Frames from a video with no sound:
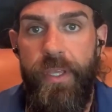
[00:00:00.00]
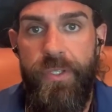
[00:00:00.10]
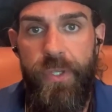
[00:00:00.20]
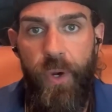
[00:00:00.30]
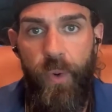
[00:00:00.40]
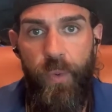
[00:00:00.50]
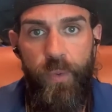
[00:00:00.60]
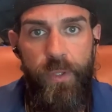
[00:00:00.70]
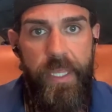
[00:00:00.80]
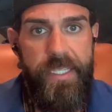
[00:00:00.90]

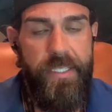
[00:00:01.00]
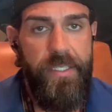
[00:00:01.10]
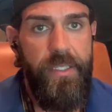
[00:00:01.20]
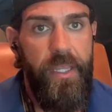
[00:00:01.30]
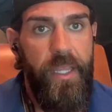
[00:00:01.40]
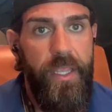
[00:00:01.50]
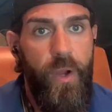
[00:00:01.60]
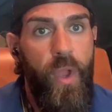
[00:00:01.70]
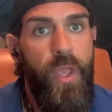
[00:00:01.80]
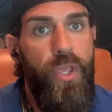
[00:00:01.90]
So let's,
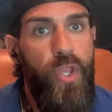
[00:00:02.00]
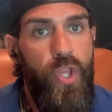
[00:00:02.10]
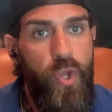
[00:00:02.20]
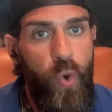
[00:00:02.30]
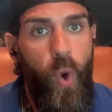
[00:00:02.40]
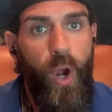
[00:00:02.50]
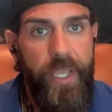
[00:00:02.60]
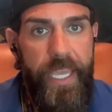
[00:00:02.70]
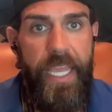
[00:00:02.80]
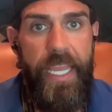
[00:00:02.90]
you are
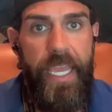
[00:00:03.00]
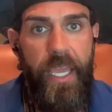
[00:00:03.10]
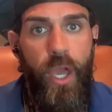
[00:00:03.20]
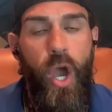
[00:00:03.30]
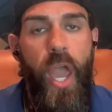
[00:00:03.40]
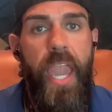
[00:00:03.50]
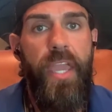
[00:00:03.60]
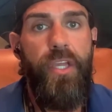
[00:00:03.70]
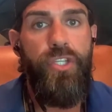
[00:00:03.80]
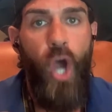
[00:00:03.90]
getting
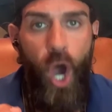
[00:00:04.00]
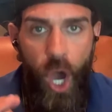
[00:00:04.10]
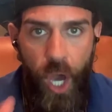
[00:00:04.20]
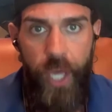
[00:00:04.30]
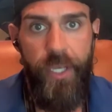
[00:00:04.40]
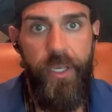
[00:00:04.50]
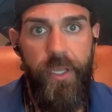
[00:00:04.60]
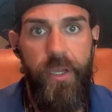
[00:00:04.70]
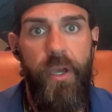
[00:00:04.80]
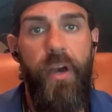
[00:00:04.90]
a ton
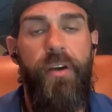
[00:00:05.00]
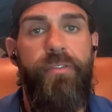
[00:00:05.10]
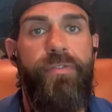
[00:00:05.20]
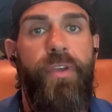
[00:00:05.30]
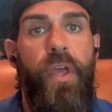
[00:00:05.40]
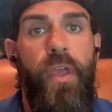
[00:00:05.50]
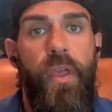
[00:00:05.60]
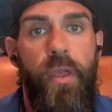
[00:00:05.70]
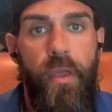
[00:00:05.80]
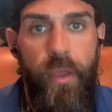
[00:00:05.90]
of
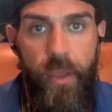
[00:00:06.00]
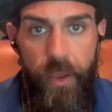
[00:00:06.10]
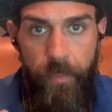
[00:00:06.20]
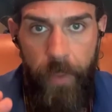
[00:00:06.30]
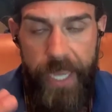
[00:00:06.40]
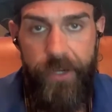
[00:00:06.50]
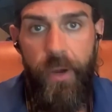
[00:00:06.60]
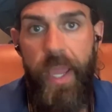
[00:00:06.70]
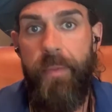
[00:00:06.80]
micro and